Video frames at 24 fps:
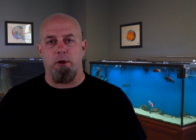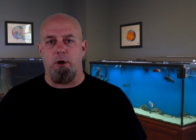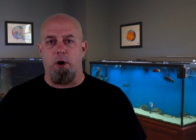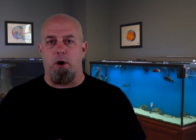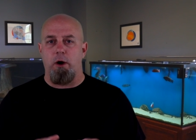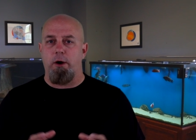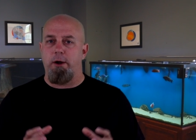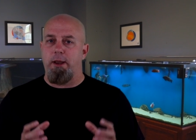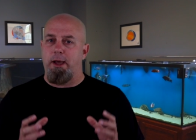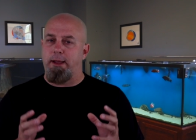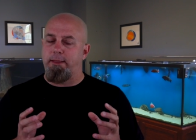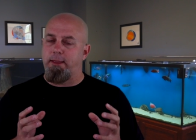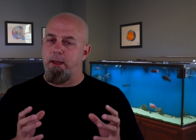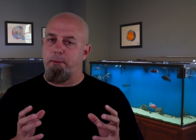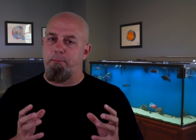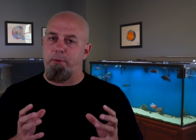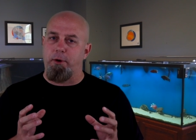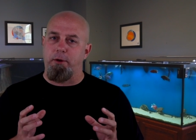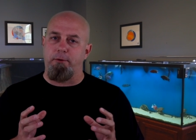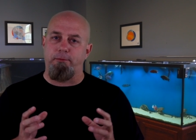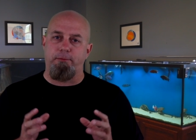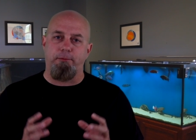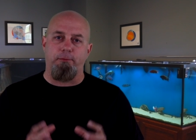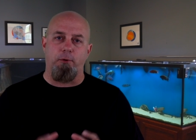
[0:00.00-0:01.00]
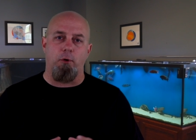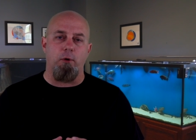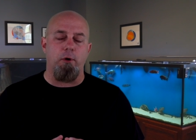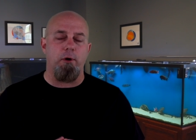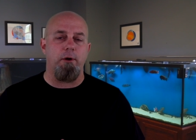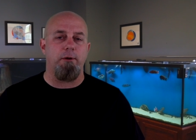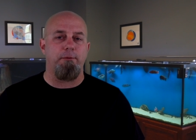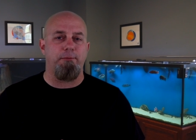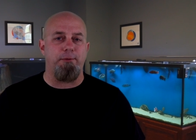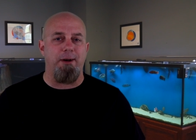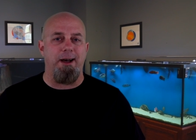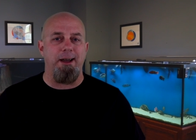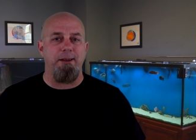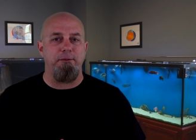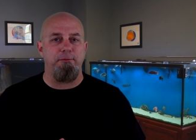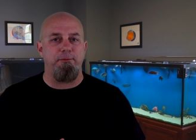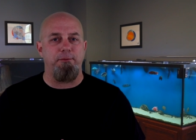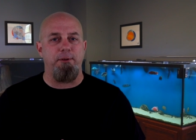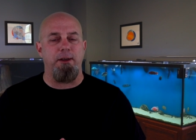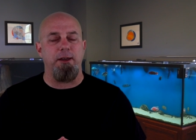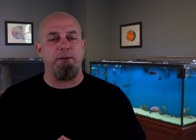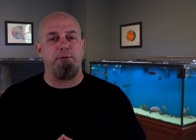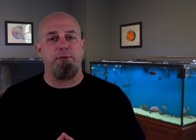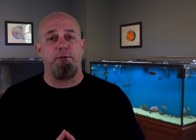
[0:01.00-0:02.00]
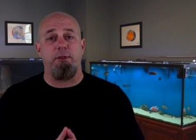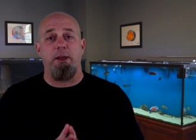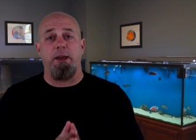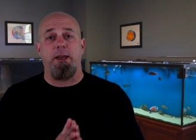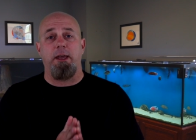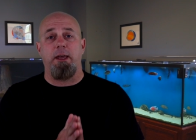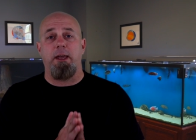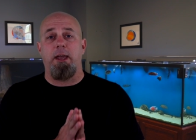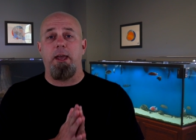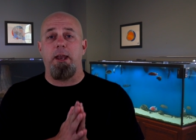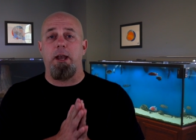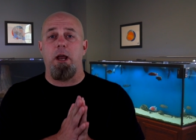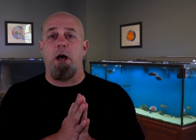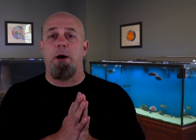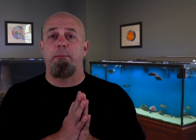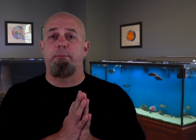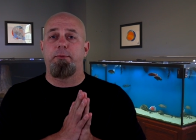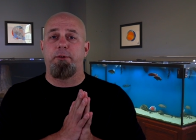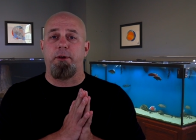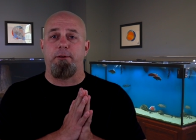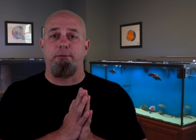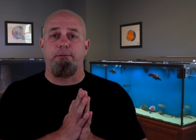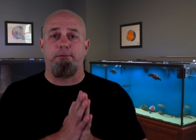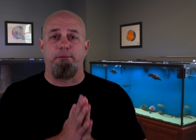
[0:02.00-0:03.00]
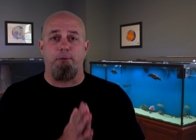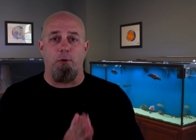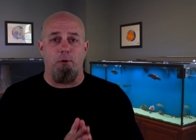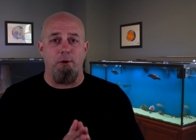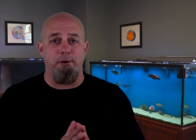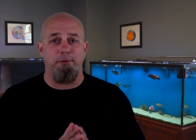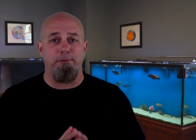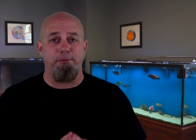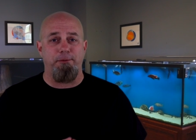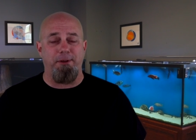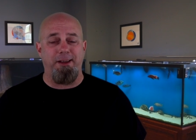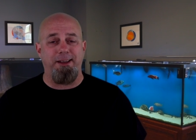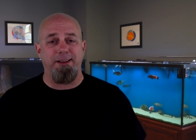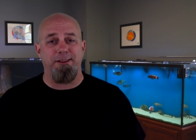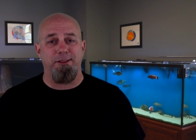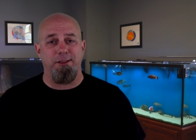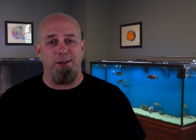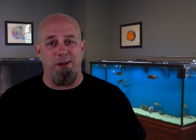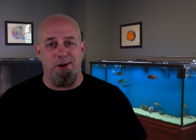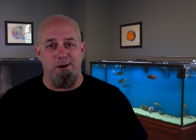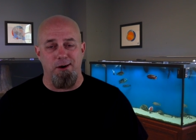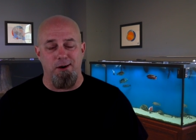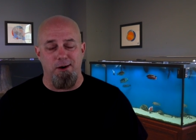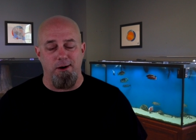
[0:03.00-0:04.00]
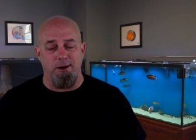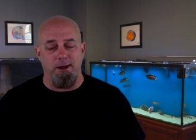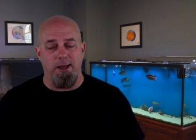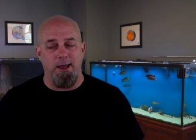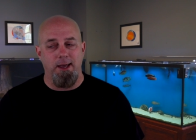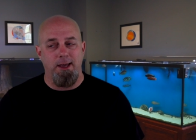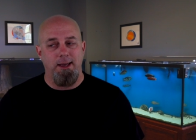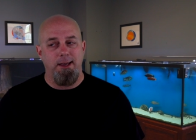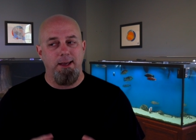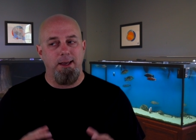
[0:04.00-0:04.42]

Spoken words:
card and they put four or five fish that can get up to 4 feet long